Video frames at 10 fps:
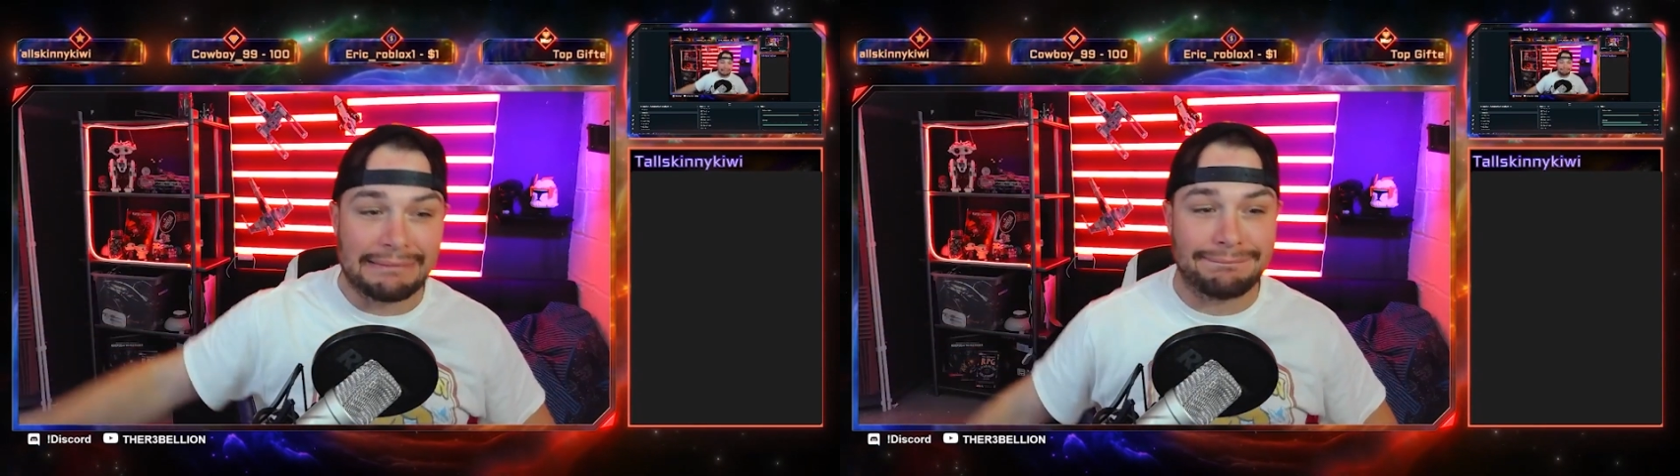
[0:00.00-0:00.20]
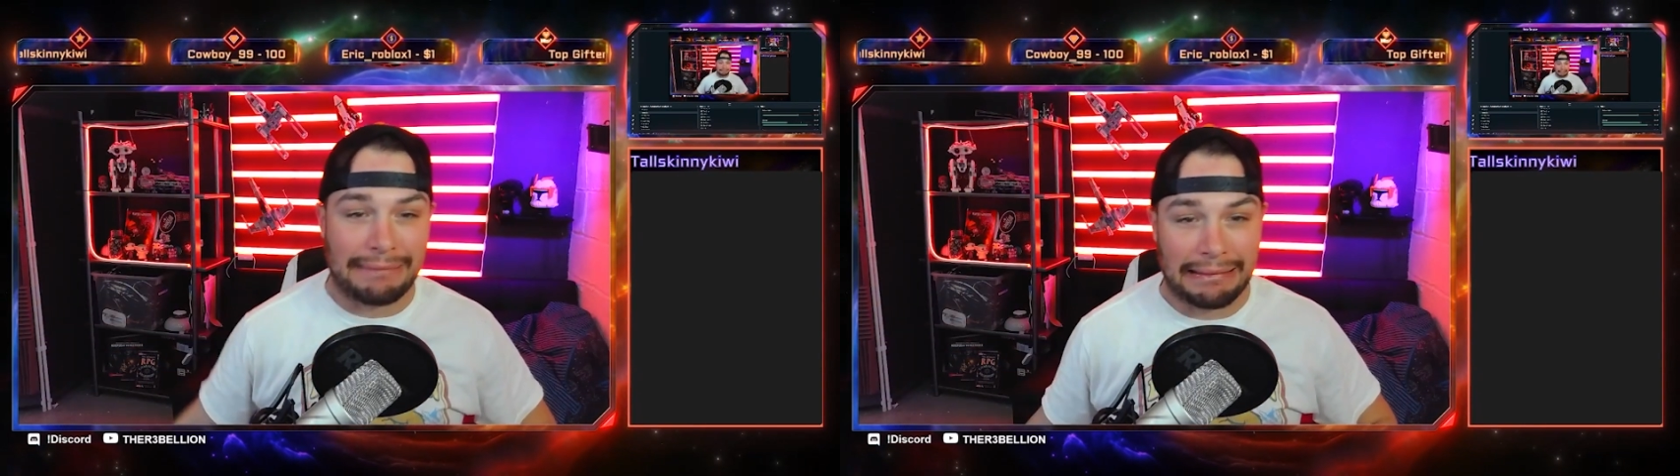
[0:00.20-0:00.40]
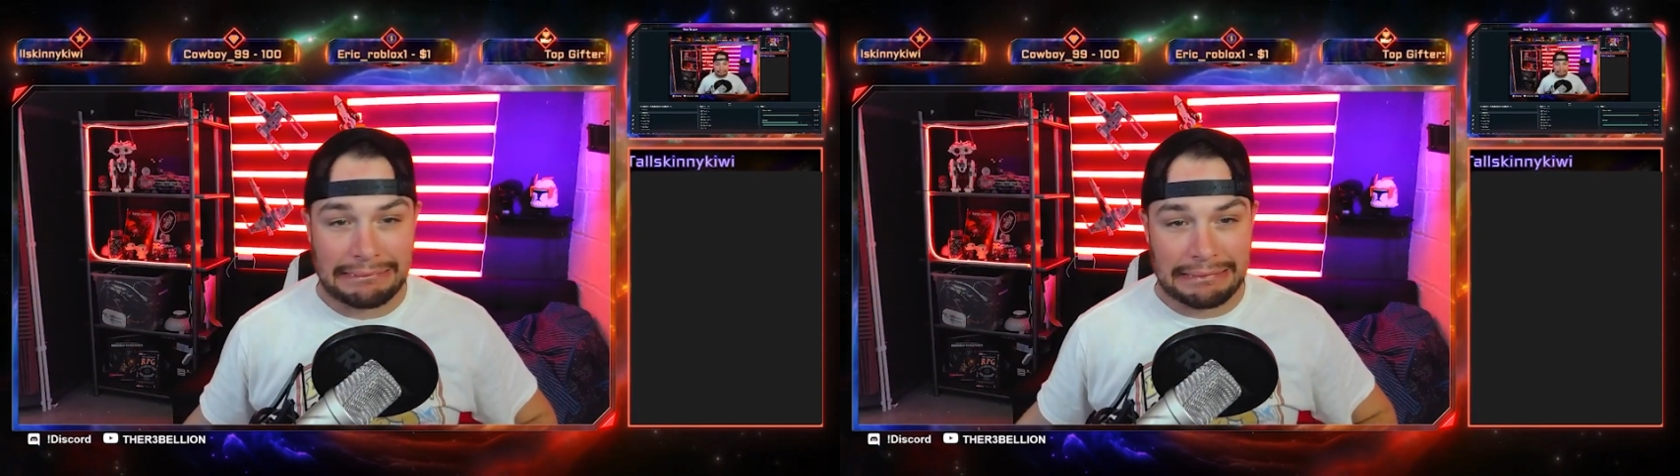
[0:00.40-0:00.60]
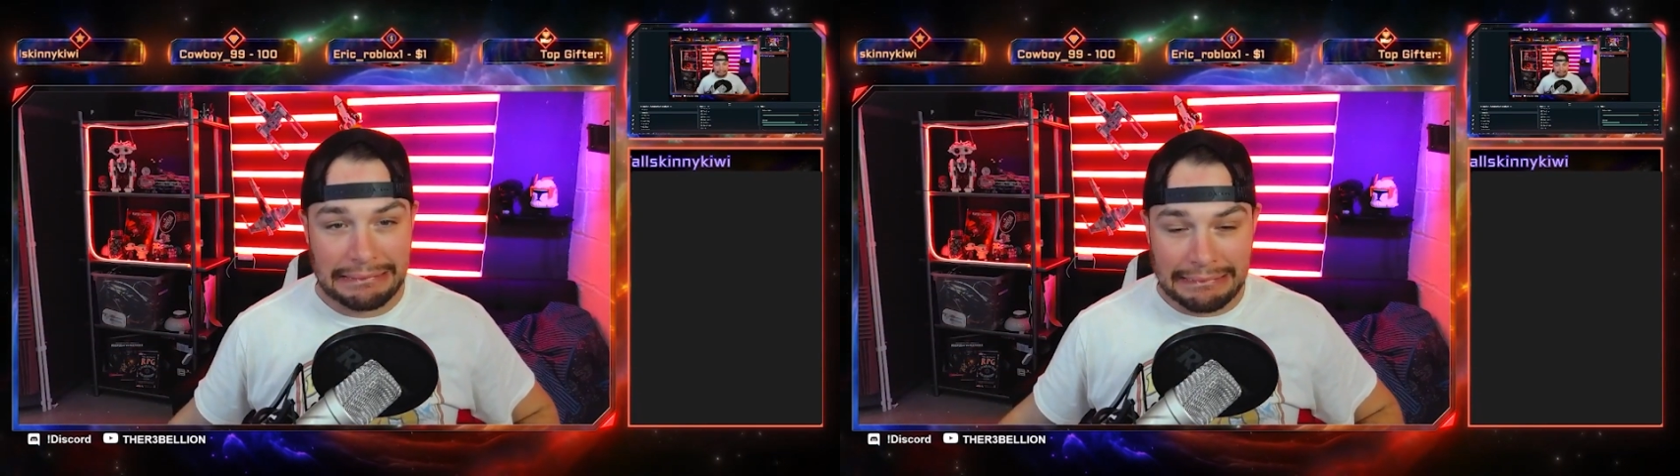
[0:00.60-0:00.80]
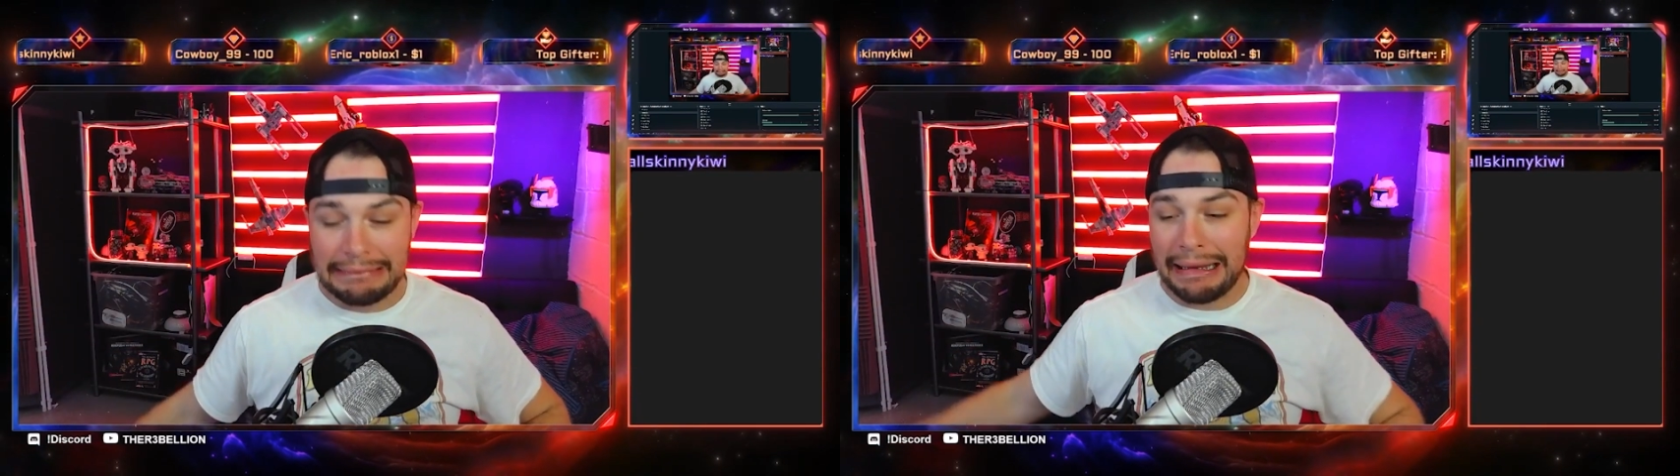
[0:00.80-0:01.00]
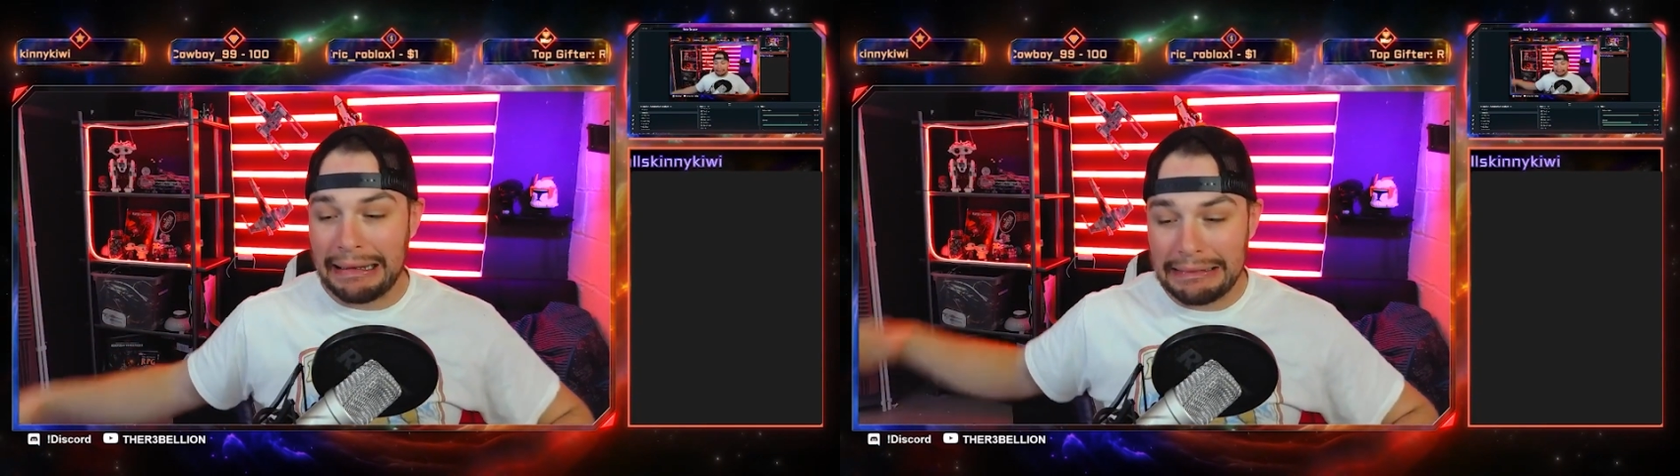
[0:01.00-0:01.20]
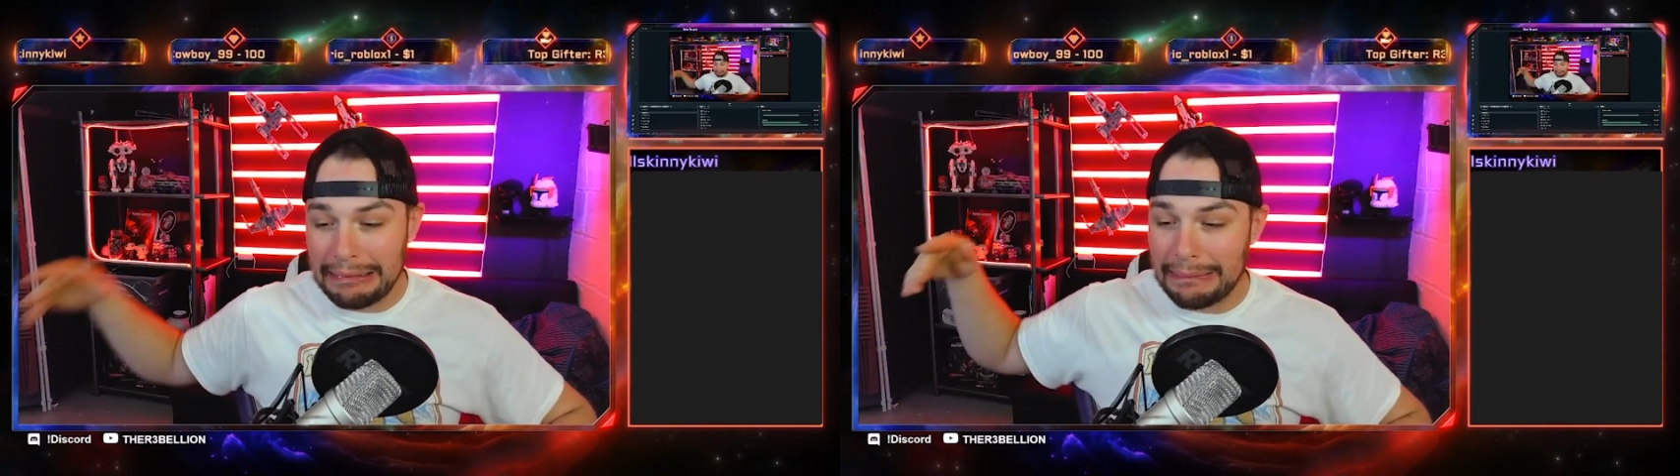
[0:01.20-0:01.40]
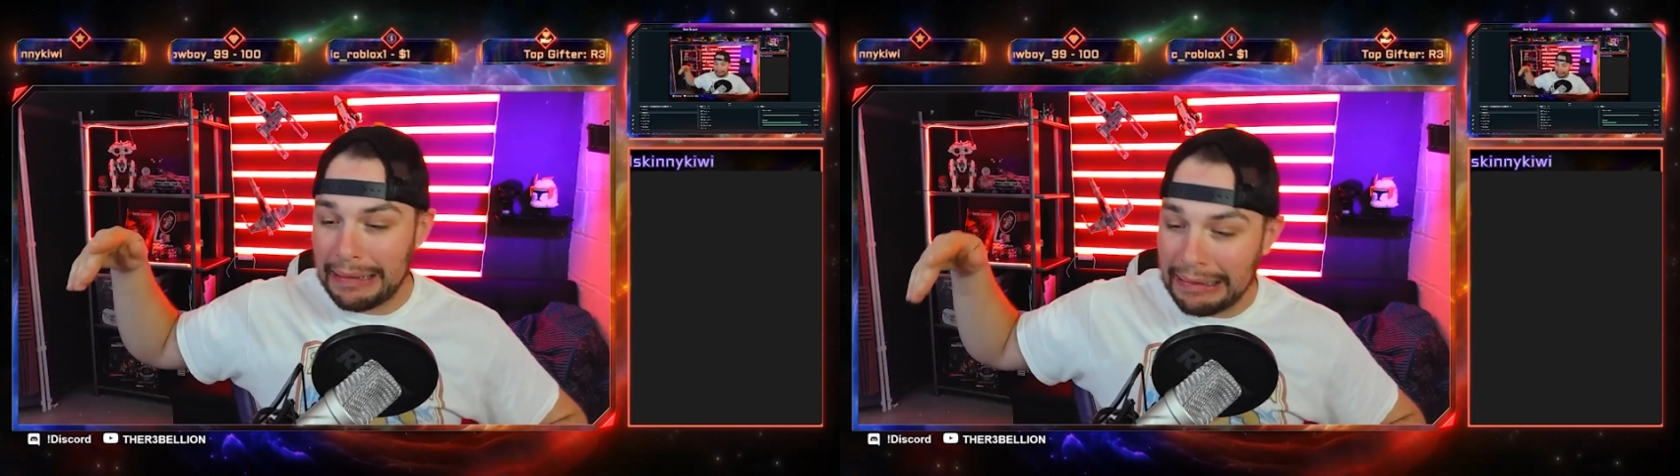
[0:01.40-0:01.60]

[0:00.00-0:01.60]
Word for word: deflector and uh,